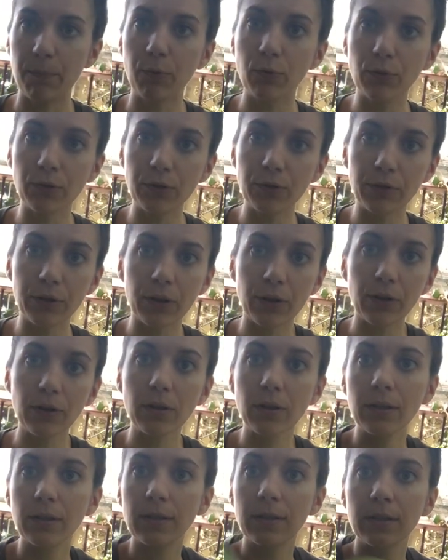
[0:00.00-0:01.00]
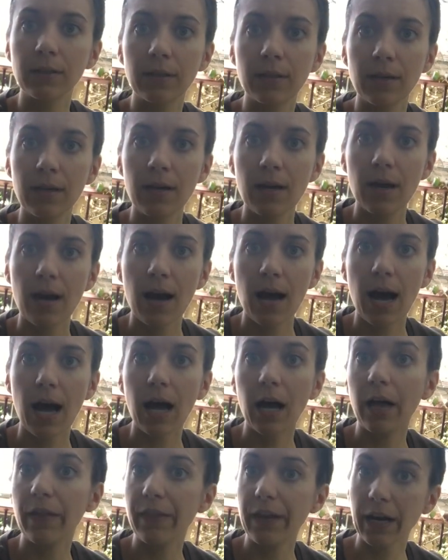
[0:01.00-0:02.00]
pool noodle
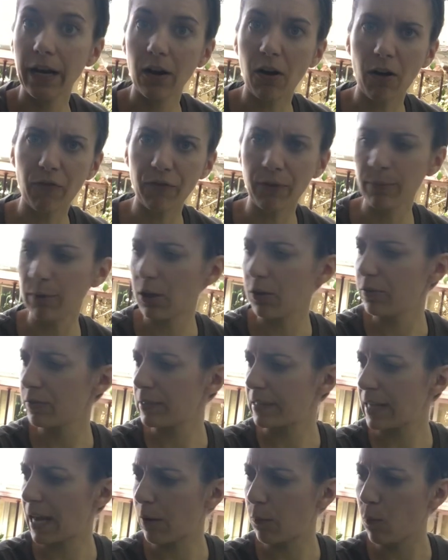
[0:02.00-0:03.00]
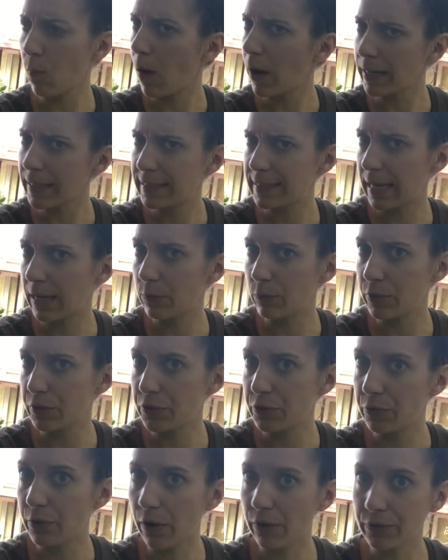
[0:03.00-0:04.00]
that I got from Lowe's. I want to say it was
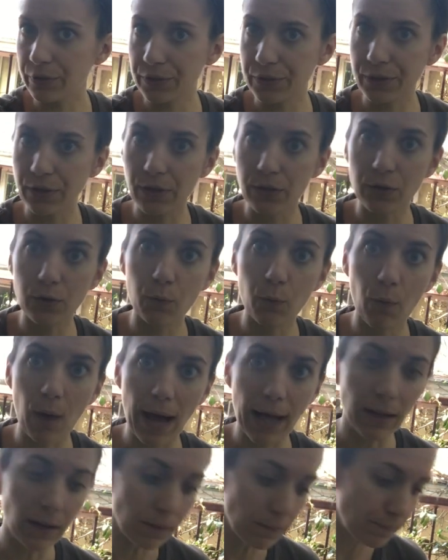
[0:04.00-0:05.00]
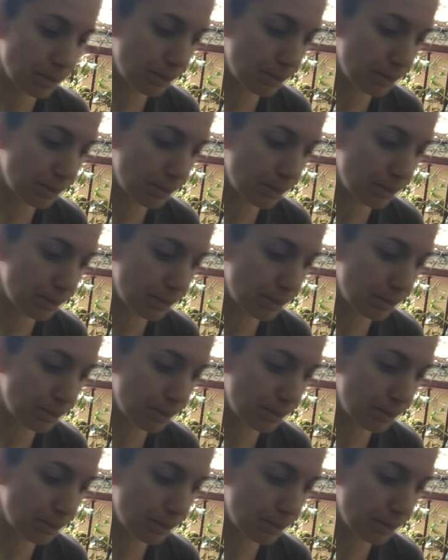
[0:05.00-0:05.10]
$2 as well.